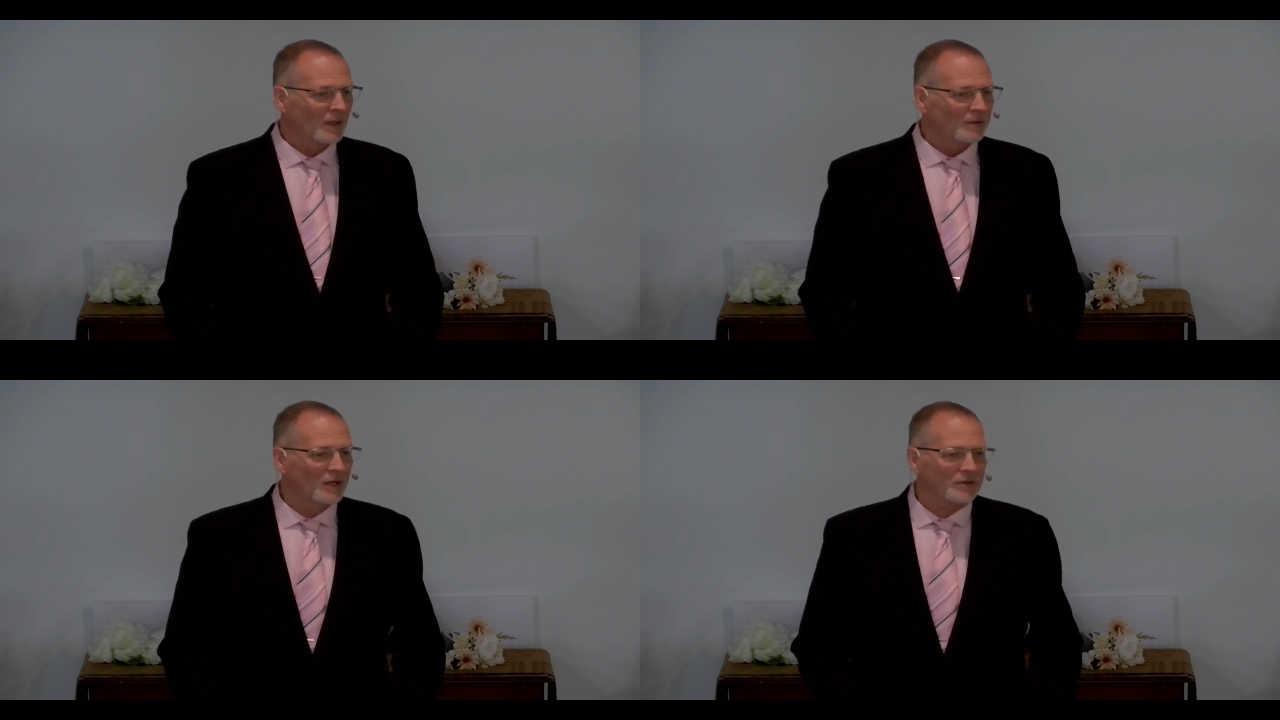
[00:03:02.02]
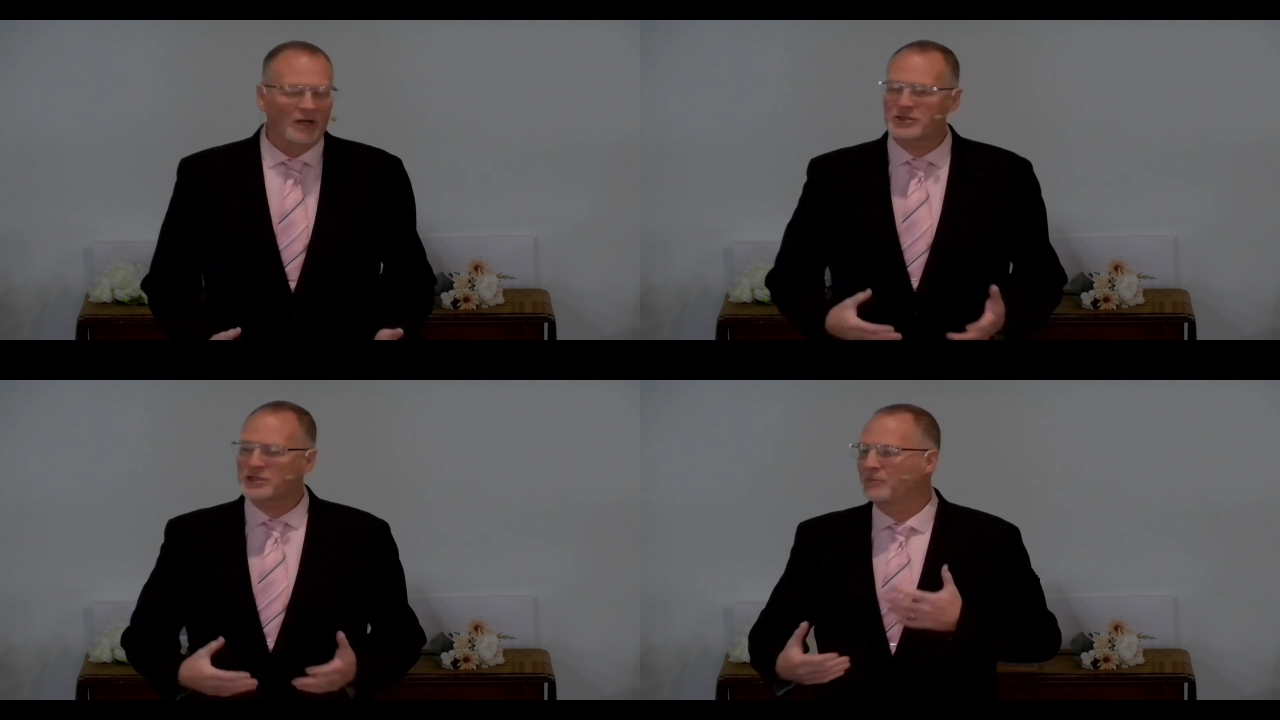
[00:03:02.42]
There,
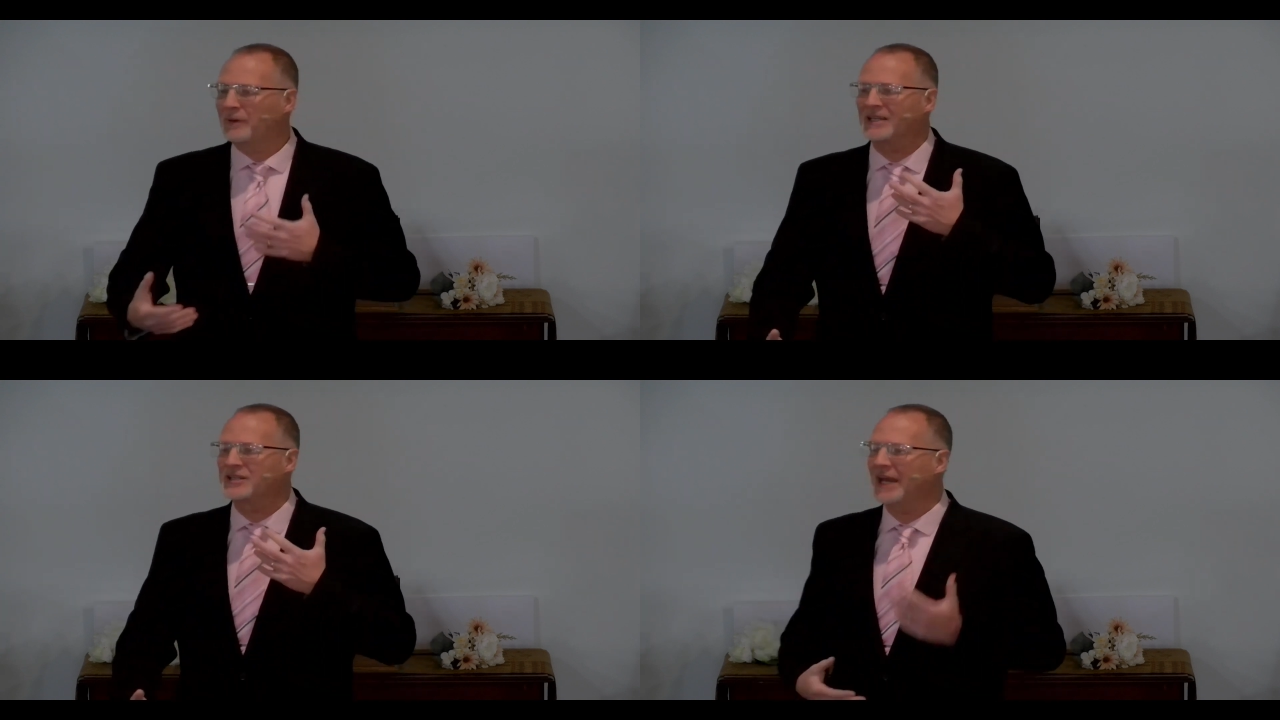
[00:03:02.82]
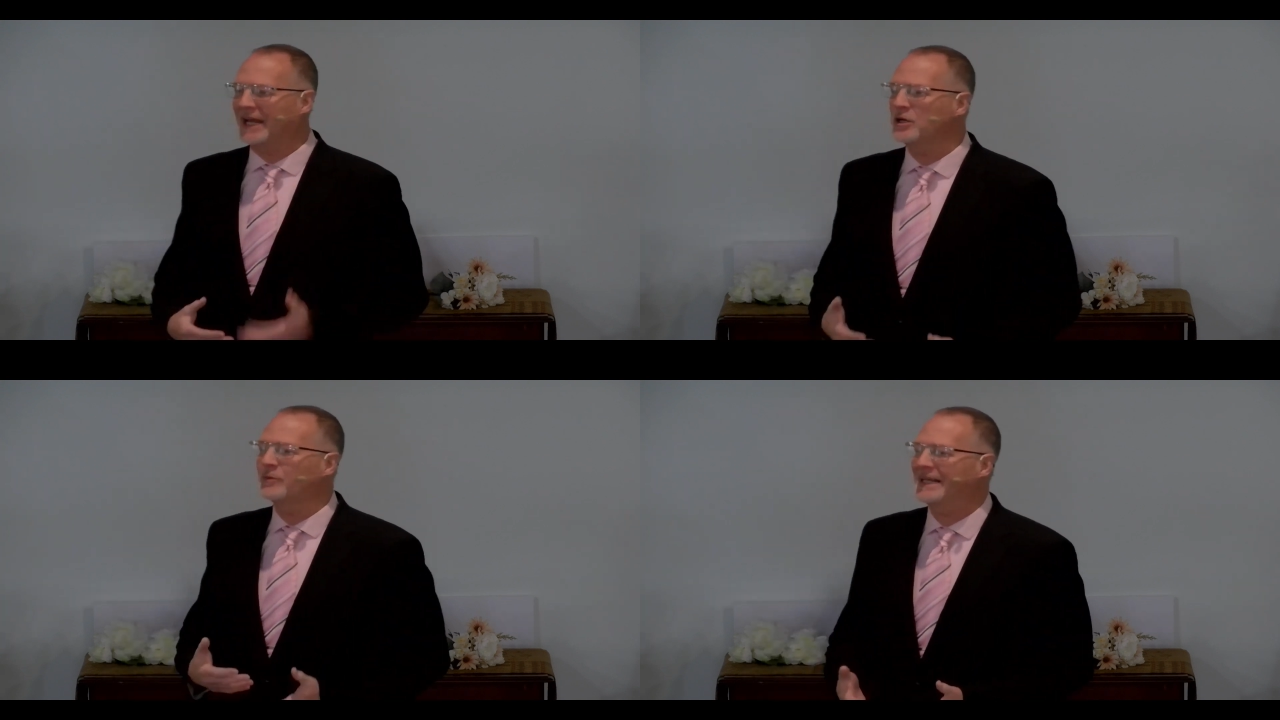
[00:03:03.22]
there should be a
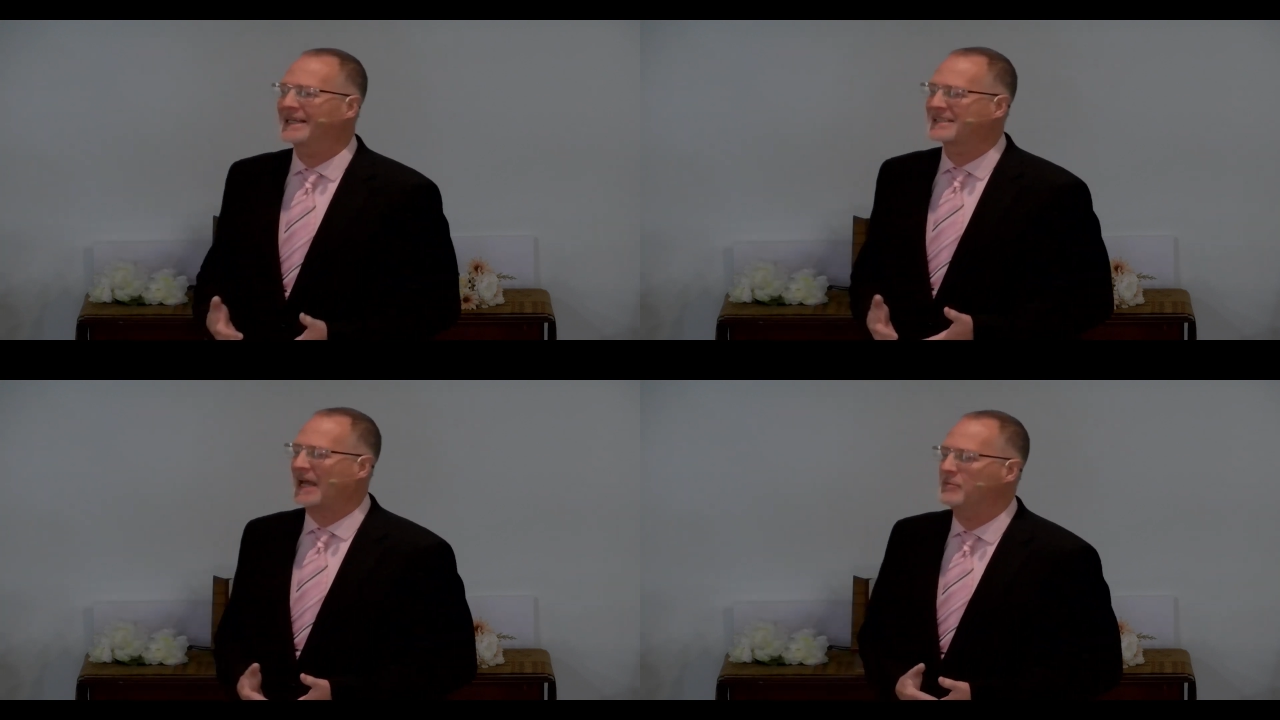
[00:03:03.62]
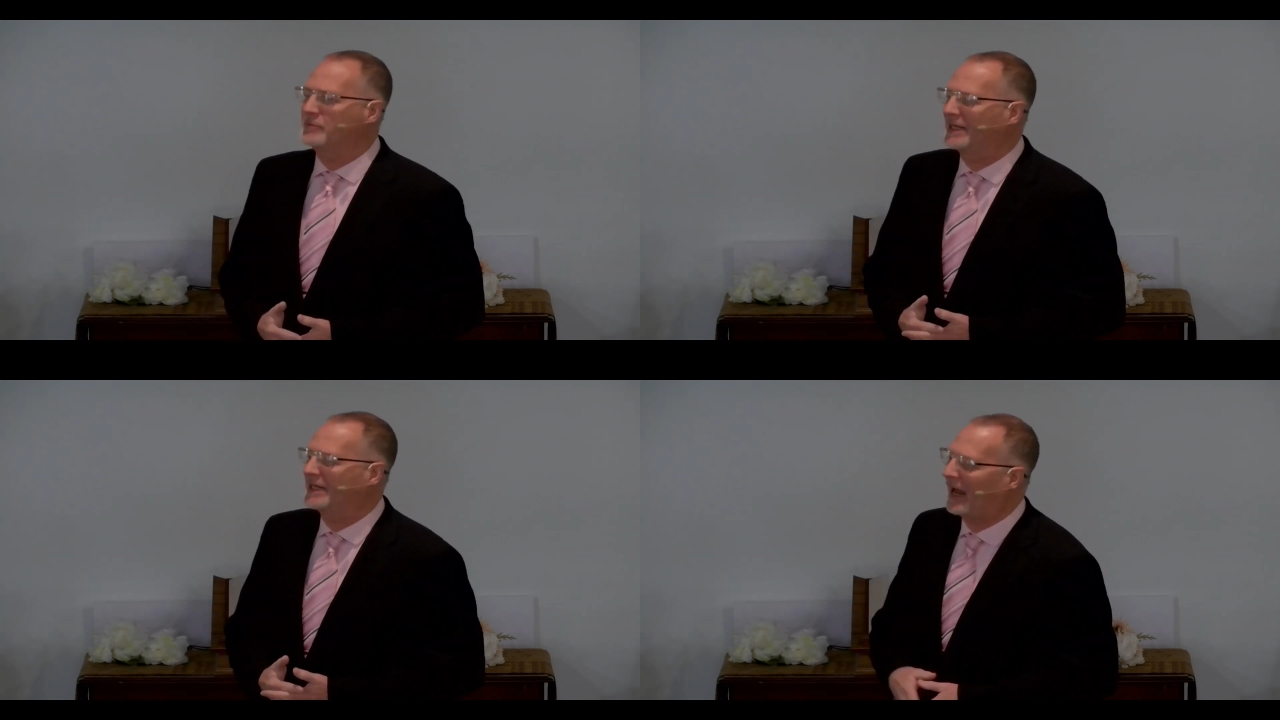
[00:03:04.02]
genuine
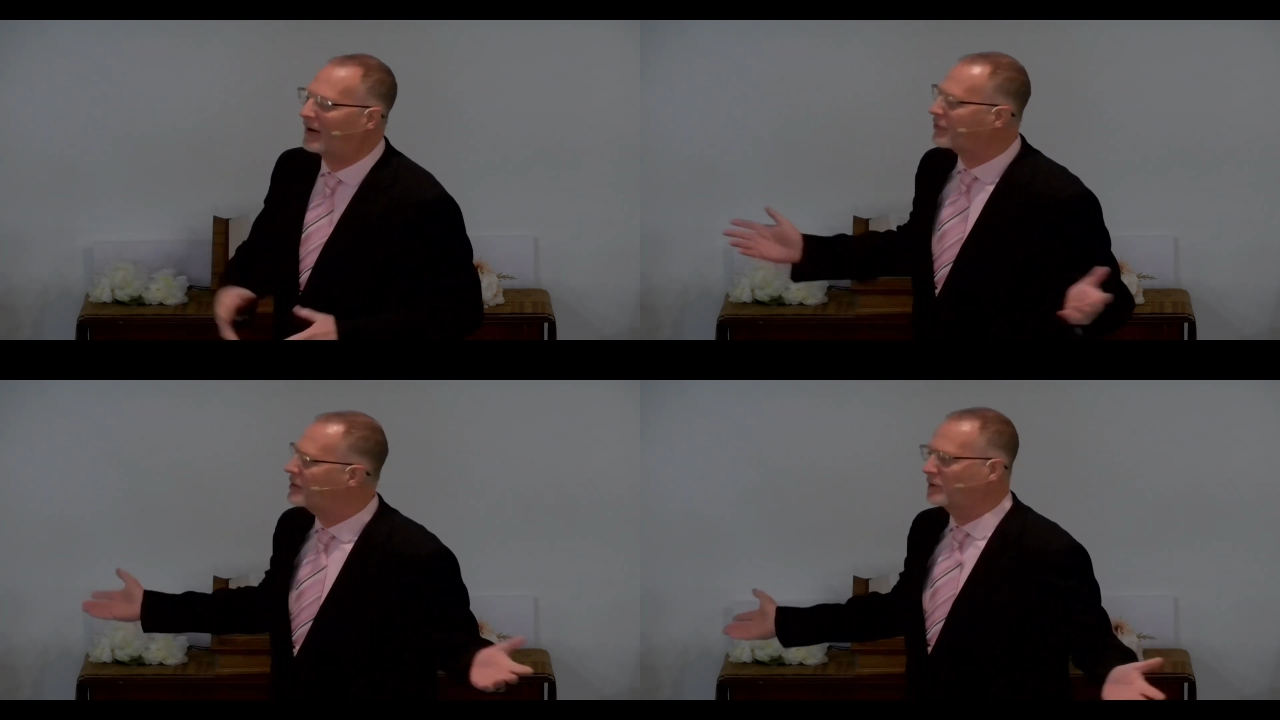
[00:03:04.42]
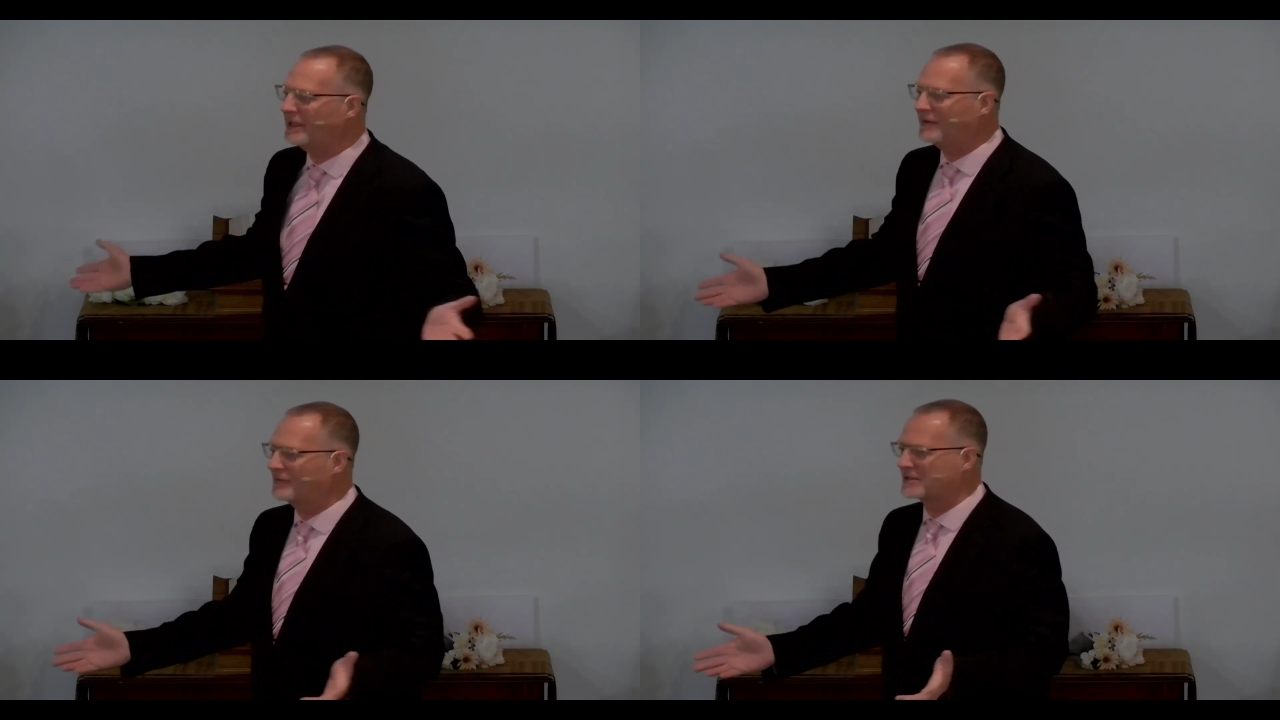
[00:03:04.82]
excitement in every
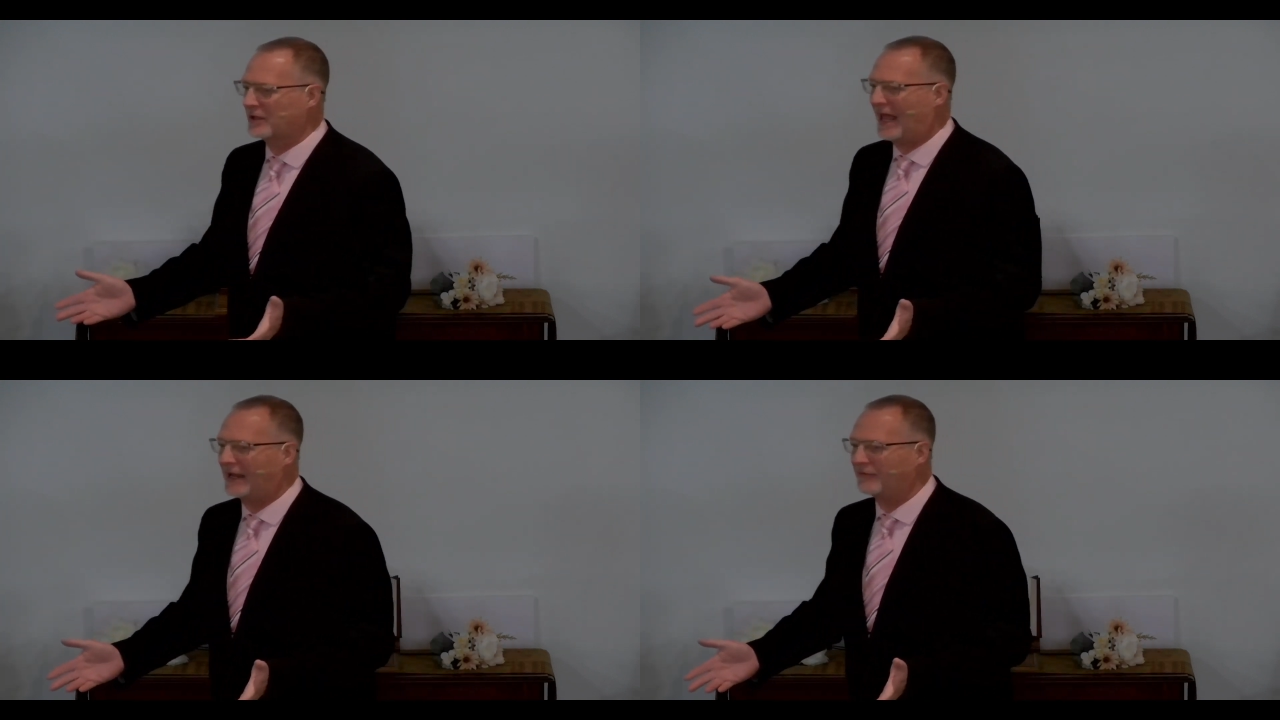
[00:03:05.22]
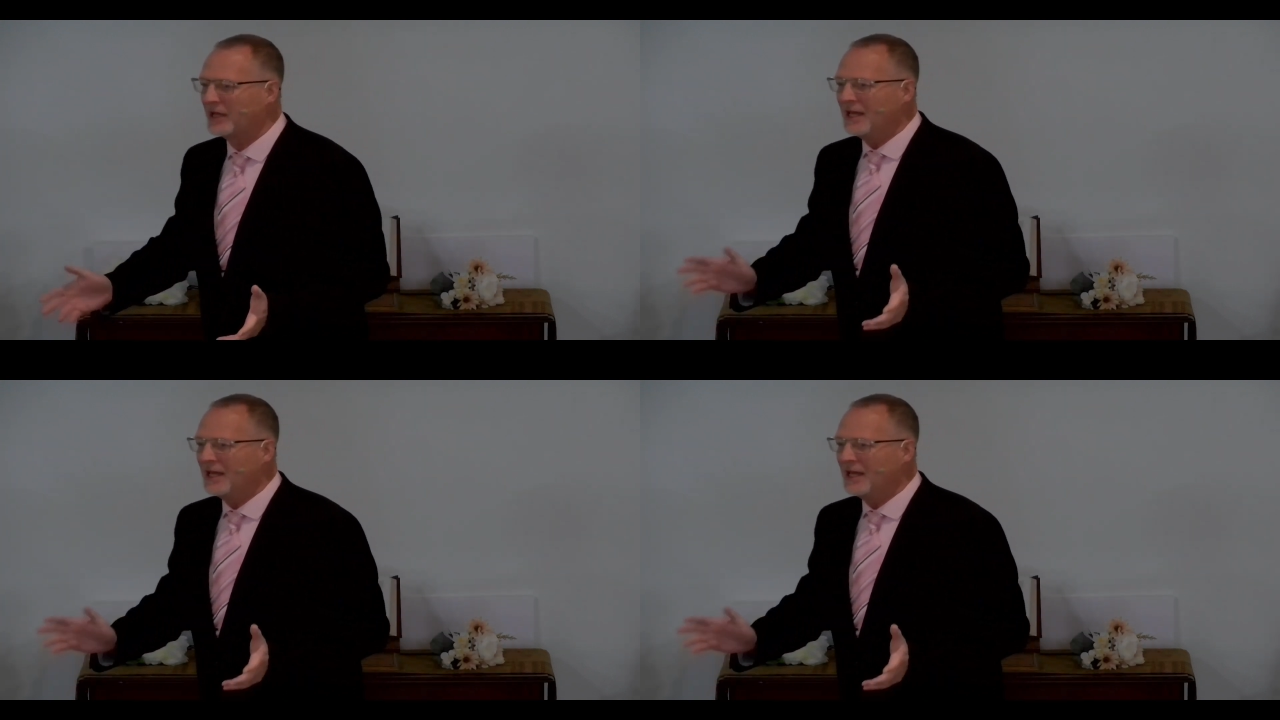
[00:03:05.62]
believer's life